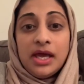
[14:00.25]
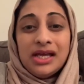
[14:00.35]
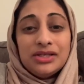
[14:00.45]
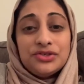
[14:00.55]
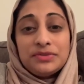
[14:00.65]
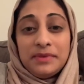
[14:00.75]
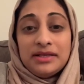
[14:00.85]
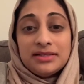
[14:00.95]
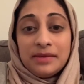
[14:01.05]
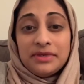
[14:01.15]
It just
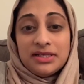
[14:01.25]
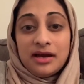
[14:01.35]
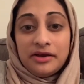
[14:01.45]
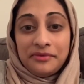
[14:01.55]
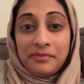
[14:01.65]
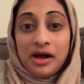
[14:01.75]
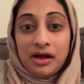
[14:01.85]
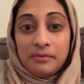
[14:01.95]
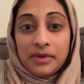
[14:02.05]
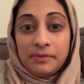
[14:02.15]
means I'm a tired
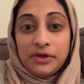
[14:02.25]
mom. I'm a